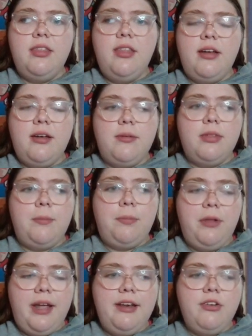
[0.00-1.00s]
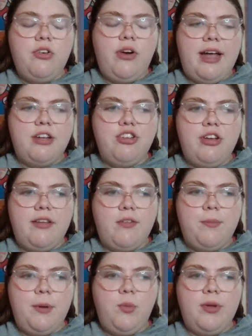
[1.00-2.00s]
the plane crashings,
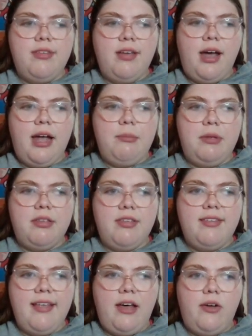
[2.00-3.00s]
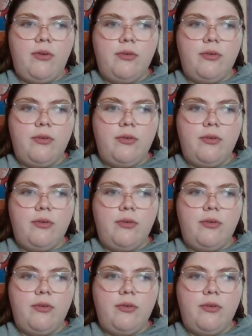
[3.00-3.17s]
but with time itself?